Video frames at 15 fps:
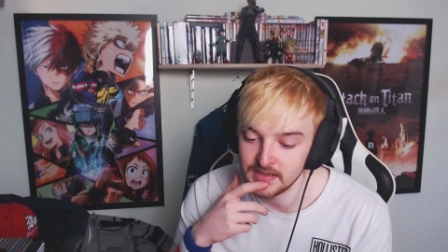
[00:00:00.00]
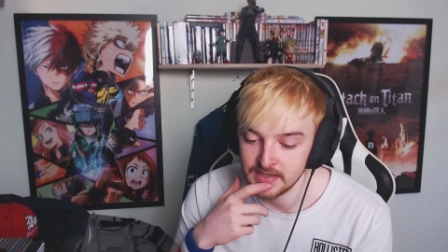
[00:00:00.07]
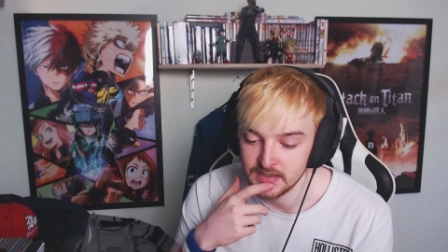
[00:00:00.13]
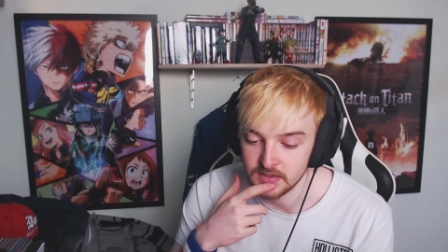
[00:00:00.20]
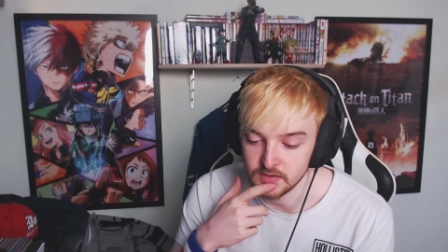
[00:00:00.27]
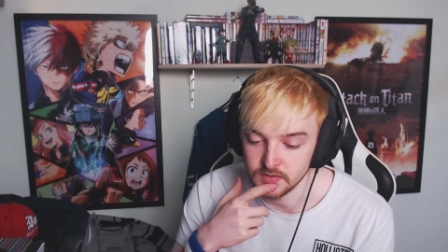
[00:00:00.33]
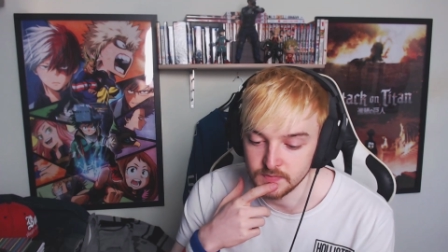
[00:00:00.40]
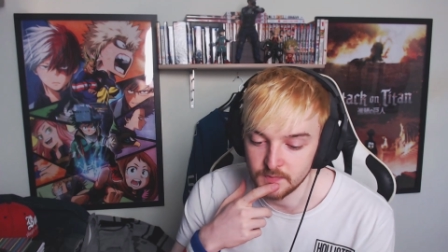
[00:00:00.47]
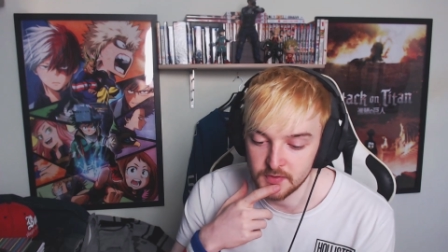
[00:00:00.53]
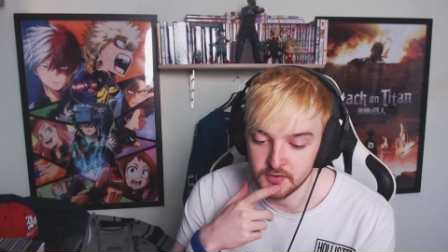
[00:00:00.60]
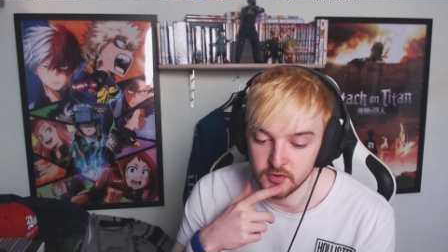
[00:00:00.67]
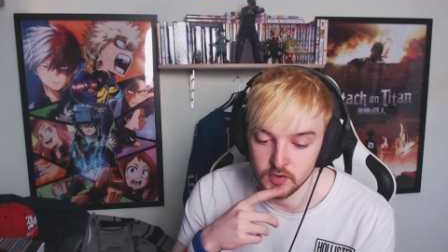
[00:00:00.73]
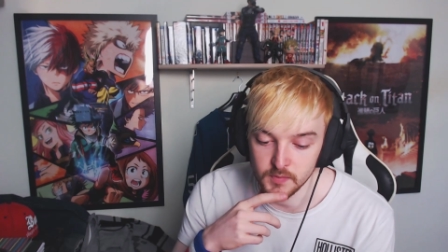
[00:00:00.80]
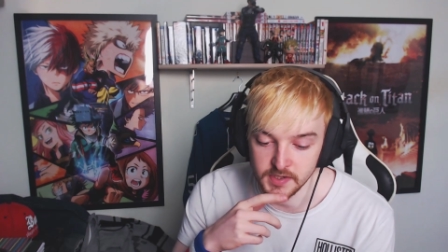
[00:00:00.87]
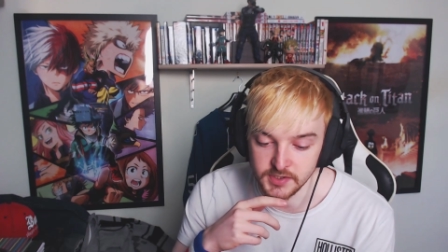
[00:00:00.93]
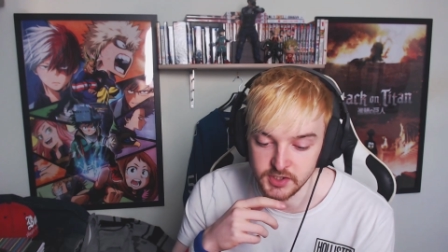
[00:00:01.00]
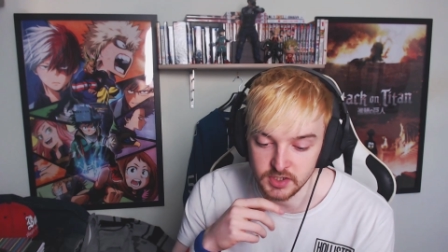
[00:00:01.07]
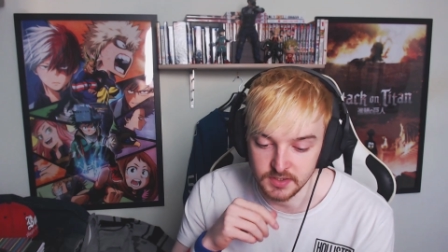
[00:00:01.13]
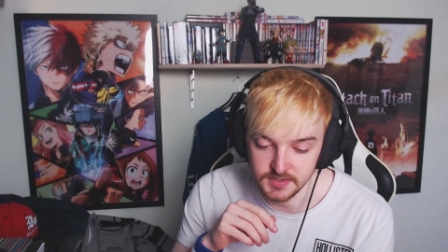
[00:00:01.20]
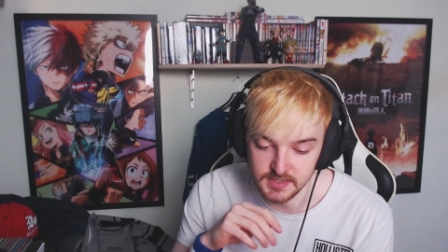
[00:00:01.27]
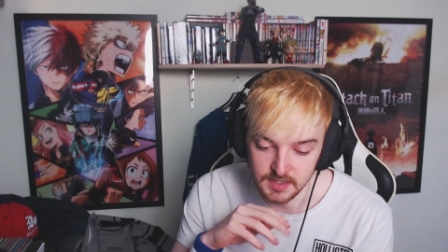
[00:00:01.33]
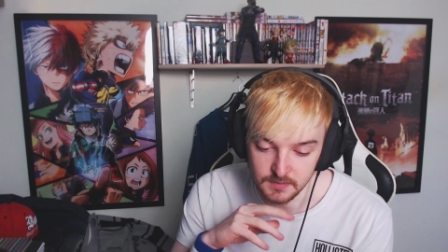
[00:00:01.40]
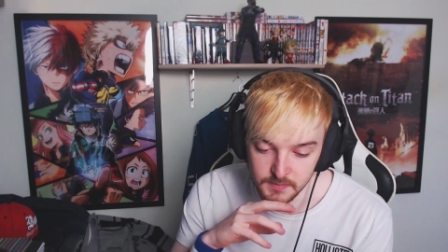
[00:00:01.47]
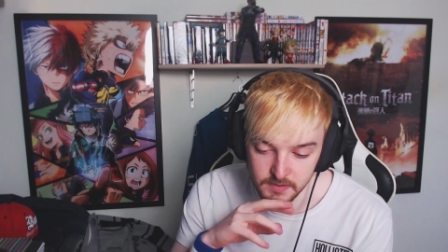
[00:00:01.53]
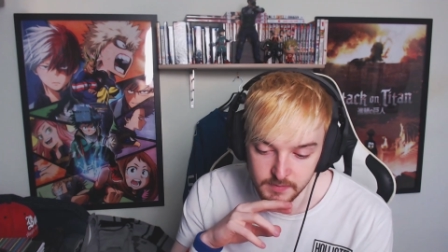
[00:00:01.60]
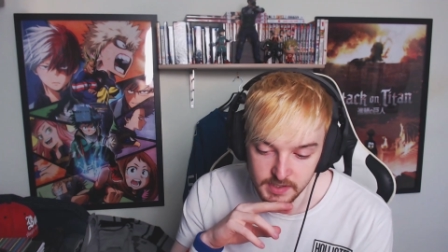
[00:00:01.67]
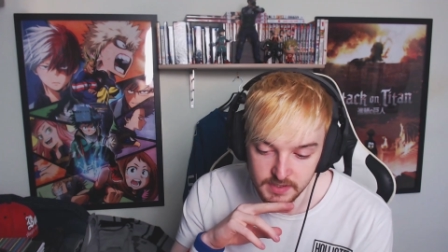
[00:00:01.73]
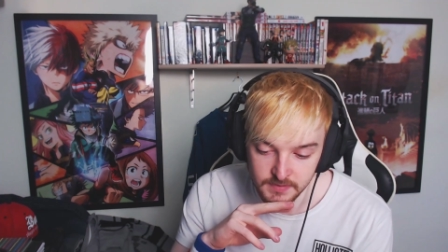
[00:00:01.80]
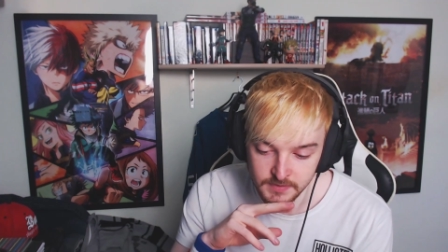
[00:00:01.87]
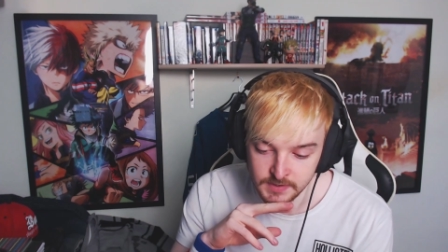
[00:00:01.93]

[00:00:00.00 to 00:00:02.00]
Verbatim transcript: you know, throw him in a jail cell, maybe.